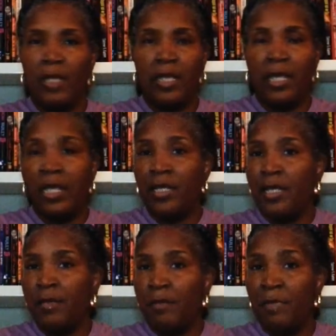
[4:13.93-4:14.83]
and,
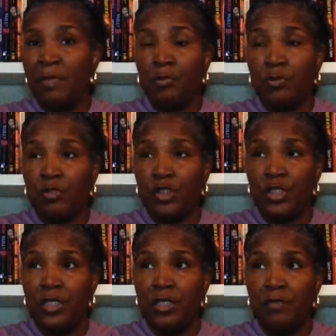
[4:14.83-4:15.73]
and, and people
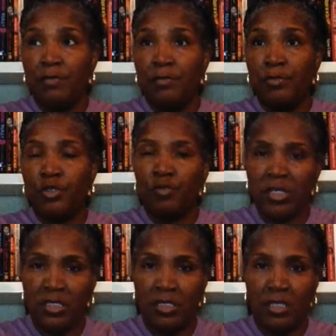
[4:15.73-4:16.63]
she
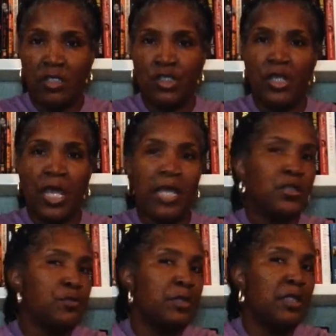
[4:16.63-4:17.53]
trusted. She
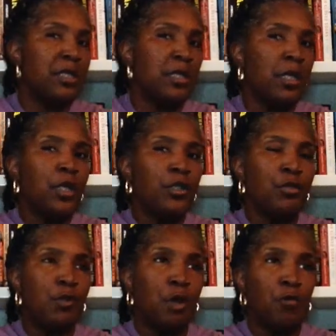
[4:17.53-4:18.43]
actually,
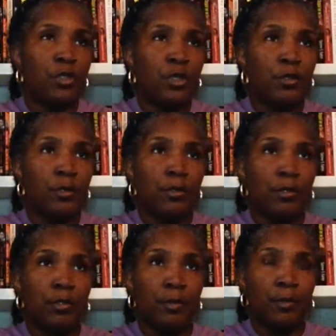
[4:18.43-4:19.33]
you know,
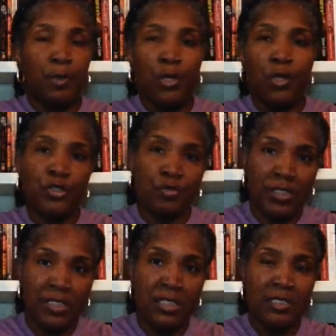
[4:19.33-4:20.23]
put her
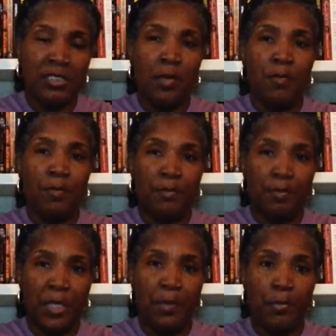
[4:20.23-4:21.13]
trust in some
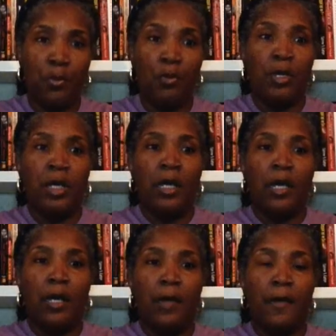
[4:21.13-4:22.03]
people
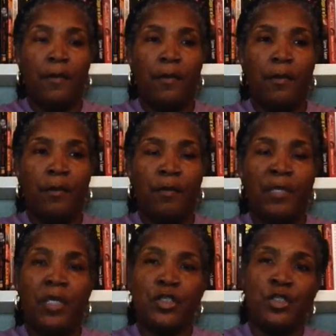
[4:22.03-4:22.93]
um,
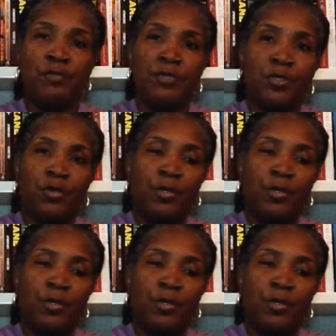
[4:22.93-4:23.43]
because she was